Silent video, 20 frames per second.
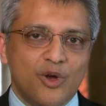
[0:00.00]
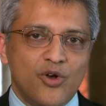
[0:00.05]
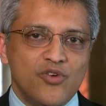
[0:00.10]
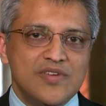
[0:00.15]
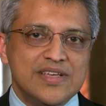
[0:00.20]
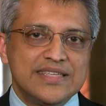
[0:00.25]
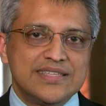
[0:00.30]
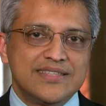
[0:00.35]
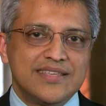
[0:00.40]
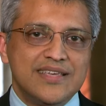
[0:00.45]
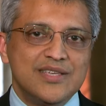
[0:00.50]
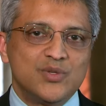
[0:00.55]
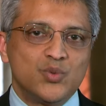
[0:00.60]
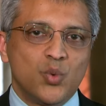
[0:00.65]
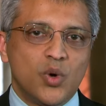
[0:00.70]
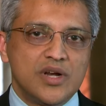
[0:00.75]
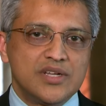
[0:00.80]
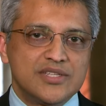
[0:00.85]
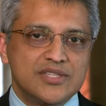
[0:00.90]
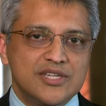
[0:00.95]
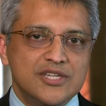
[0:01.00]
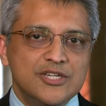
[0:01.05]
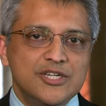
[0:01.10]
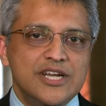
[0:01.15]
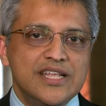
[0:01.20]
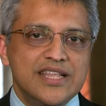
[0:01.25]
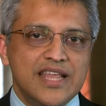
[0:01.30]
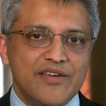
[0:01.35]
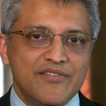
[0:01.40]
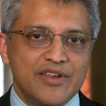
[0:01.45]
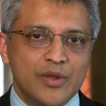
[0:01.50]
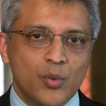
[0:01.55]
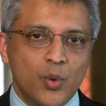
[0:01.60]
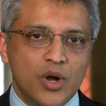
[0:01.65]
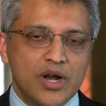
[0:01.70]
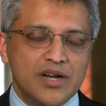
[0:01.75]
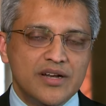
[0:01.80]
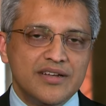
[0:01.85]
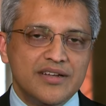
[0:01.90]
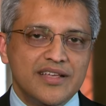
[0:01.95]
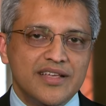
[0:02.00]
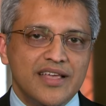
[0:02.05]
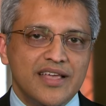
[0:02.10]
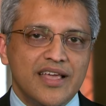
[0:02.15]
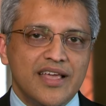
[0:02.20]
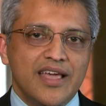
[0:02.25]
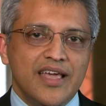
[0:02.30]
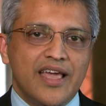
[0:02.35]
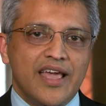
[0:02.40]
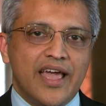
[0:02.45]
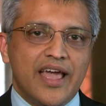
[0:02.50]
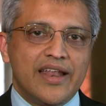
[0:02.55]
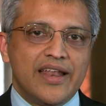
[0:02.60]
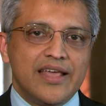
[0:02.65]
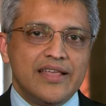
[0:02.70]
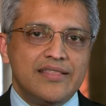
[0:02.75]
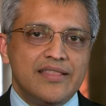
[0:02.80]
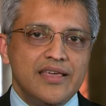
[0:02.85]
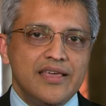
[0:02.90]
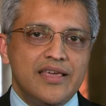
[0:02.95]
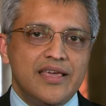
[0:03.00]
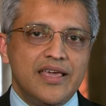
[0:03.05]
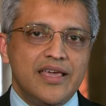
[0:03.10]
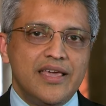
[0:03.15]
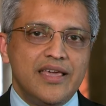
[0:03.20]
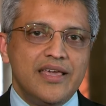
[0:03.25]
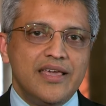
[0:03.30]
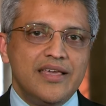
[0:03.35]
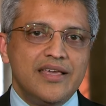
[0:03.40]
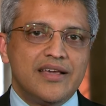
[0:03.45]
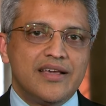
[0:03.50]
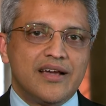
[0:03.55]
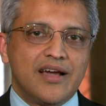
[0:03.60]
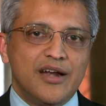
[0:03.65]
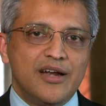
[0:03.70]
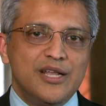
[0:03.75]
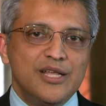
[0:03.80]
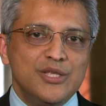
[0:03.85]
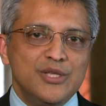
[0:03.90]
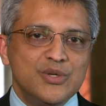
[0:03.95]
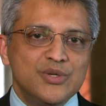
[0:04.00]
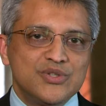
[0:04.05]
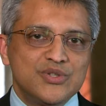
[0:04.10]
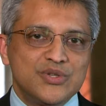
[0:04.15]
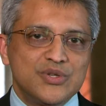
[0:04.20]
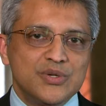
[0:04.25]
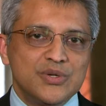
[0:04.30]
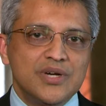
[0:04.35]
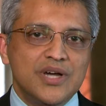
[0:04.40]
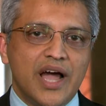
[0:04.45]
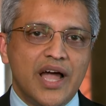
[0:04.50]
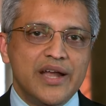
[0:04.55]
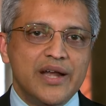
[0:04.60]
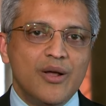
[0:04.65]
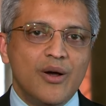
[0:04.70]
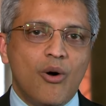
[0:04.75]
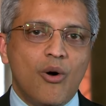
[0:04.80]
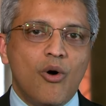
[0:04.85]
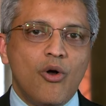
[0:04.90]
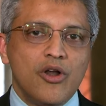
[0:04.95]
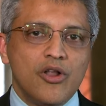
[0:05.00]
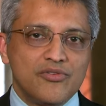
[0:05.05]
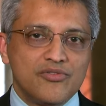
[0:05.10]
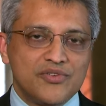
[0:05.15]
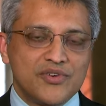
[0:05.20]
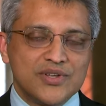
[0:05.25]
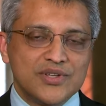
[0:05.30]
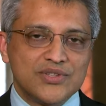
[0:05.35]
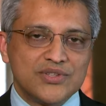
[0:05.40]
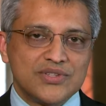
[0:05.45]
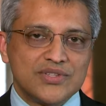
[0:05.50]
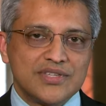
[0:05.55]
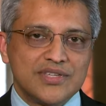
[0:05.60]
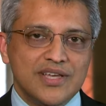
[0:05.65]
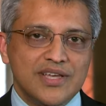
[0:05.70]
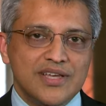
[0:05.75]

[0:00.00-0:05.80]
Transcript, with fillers: always sees what's good in everyone. And I think he continues to guide all of us,